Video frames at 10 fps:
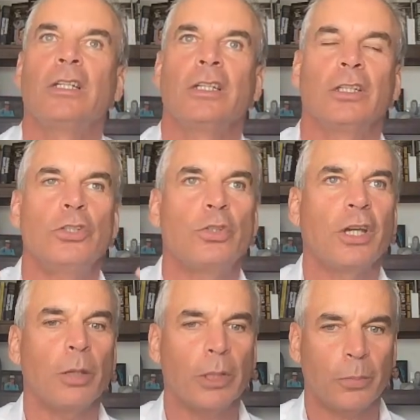You
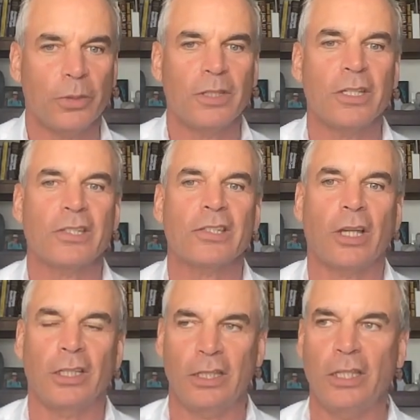come up with this
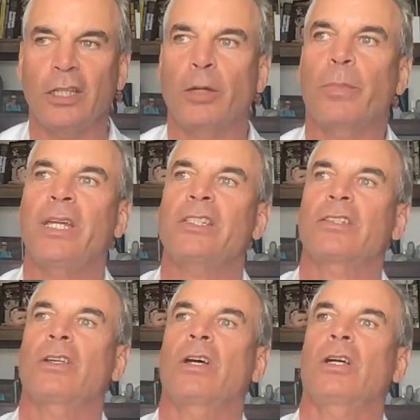idea
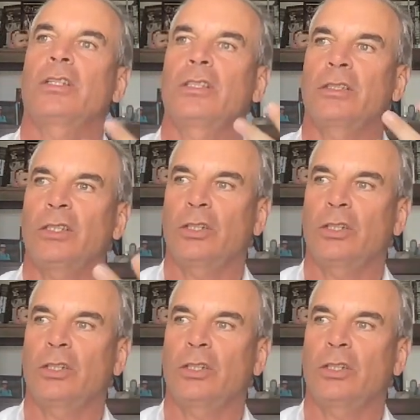based on,